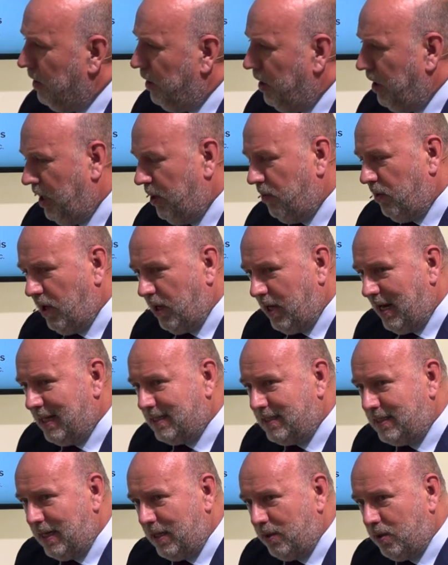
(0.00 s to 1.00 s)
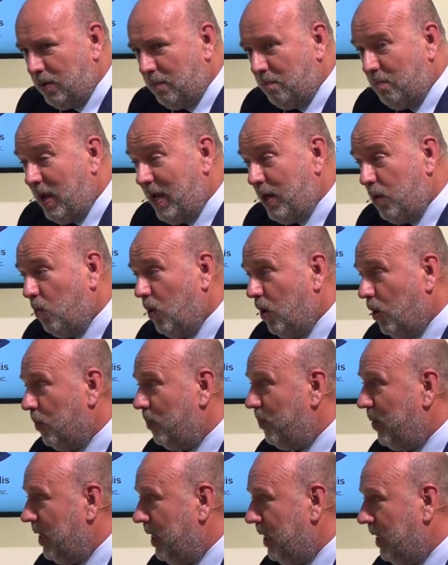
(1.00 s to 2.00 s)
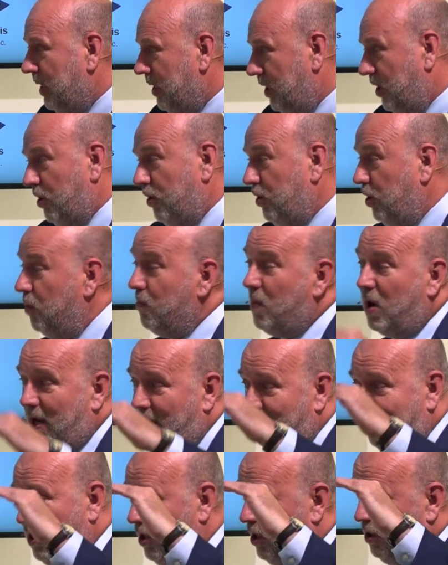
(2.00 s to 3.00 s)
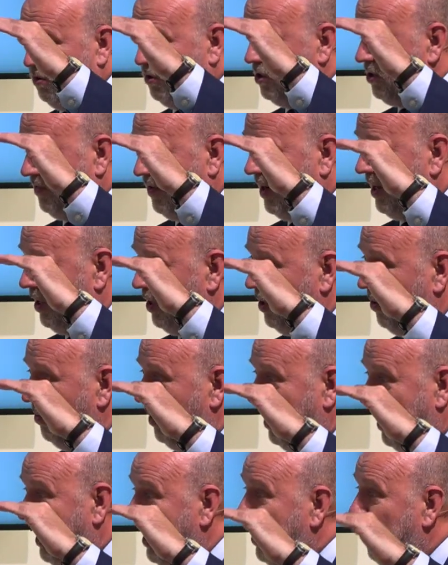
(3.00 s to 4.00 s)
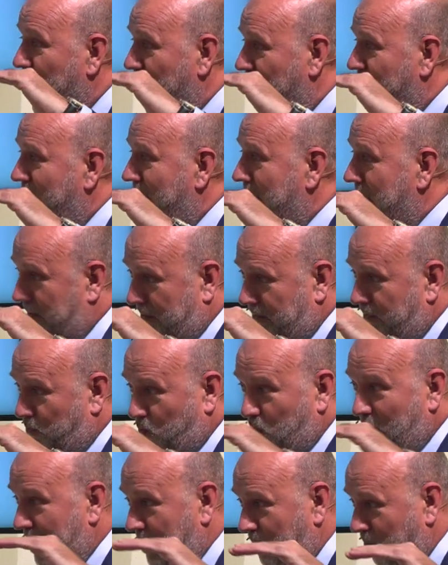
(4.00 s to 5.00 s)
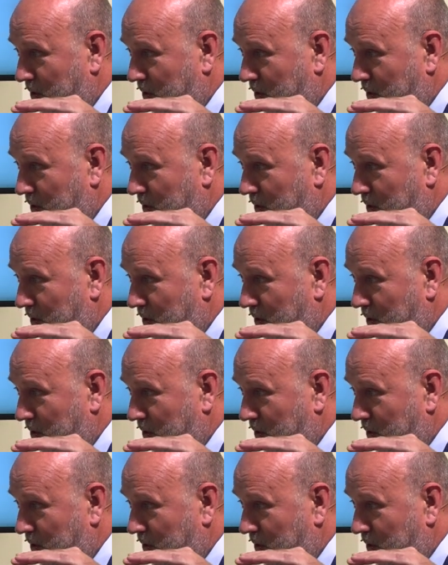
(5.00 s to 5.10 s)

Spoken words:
you know, an asset that may well be, you know, you might have a loan to value here of it when